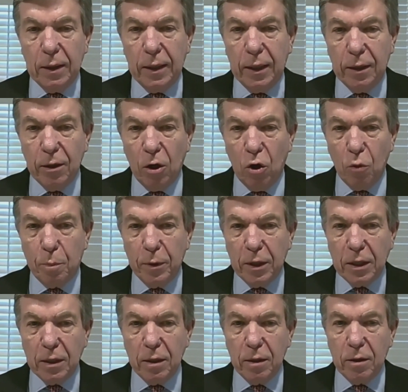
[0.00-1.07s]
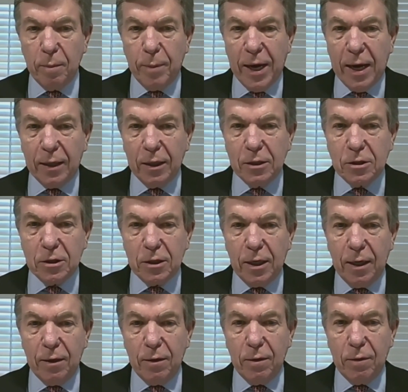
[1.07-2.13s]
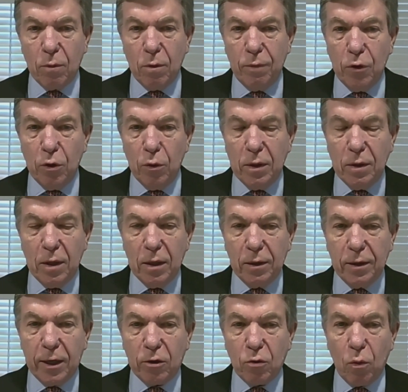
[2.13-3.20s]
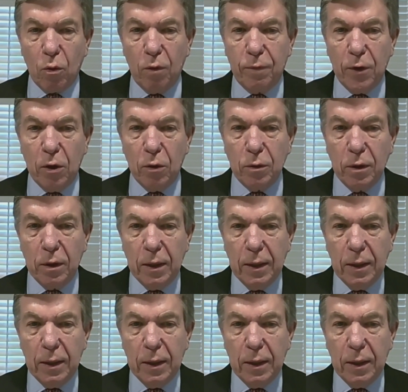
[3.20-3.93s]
in opening the ballots and reviewing the electoral vote,